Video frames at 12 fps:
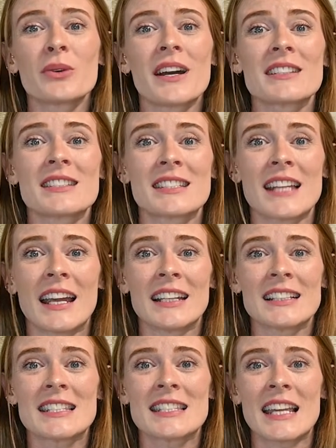US
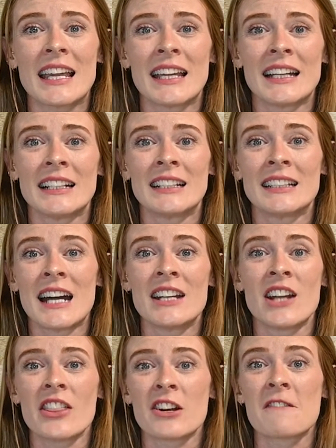states and
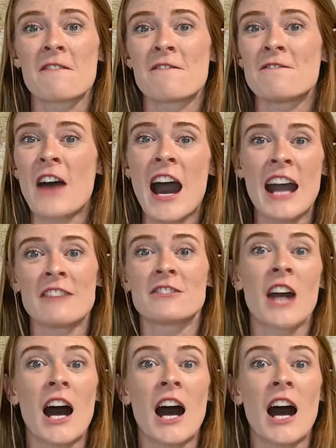another 5